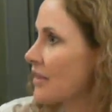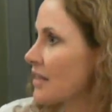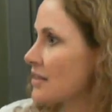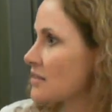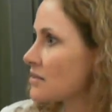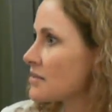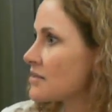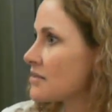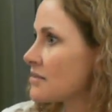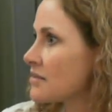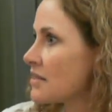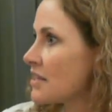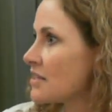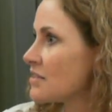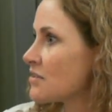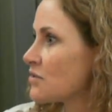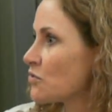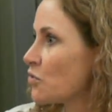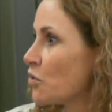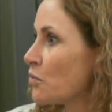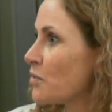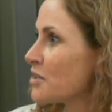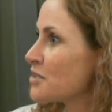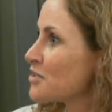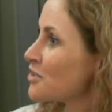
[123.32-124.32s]
there's
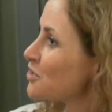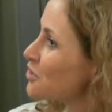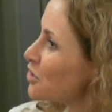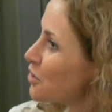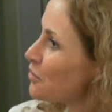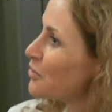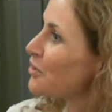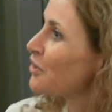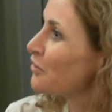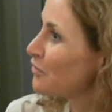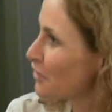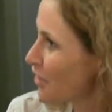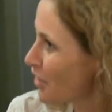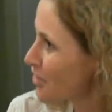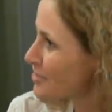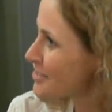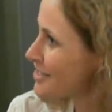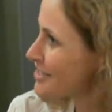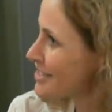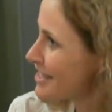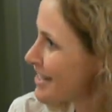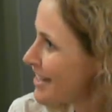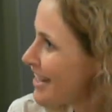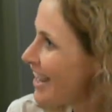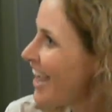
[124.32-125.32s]
almost a terminal
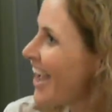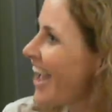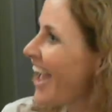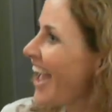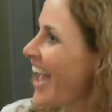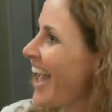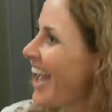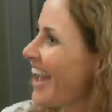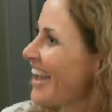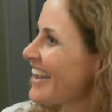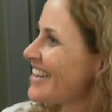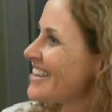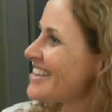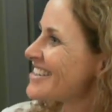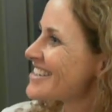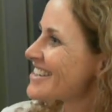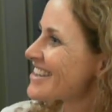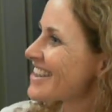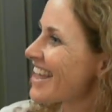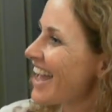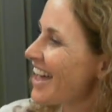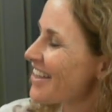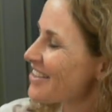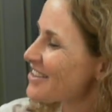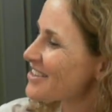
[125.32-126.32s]
velocity, and
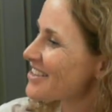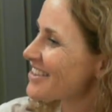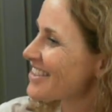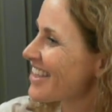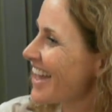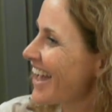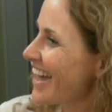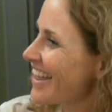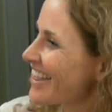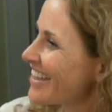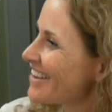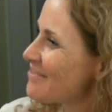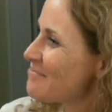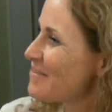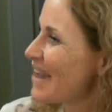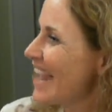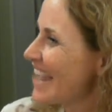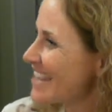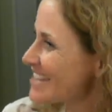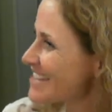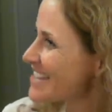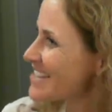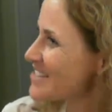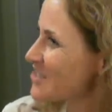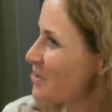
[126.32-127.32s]
the other
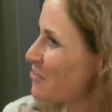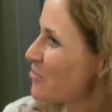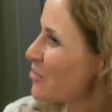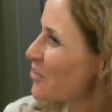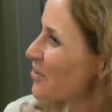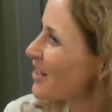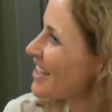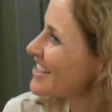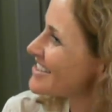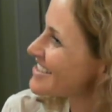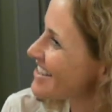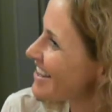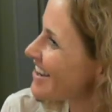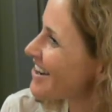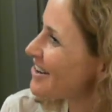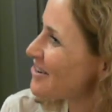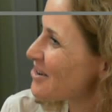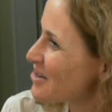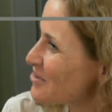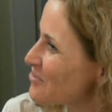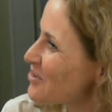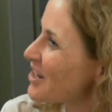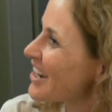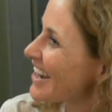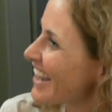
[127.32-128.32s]
places are more or less there,
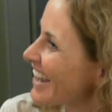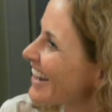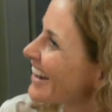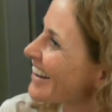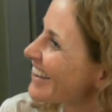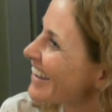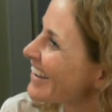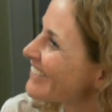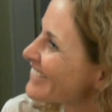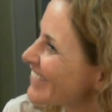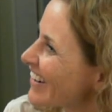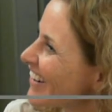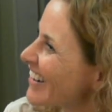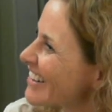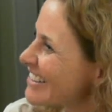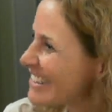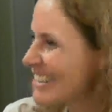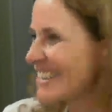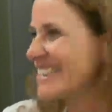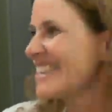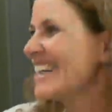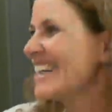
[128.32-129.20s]
and we're getting there fast.